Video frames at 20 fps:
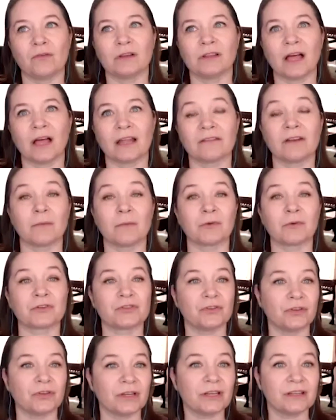lot of
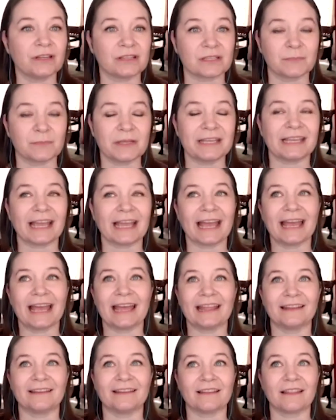opportunity to speak,
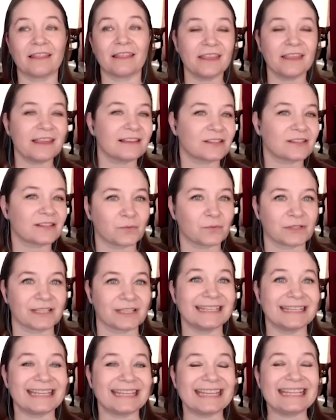and this was
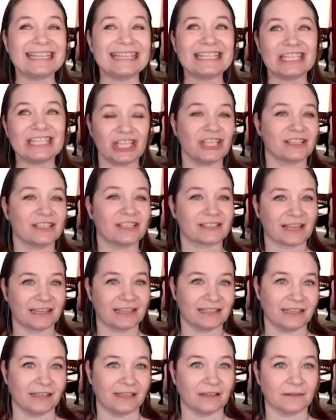an ingenious
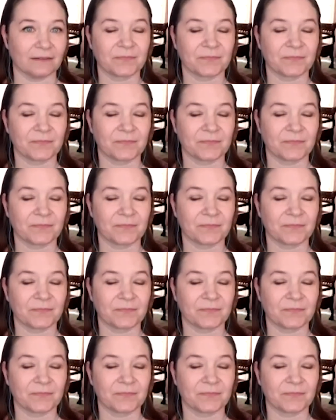idea.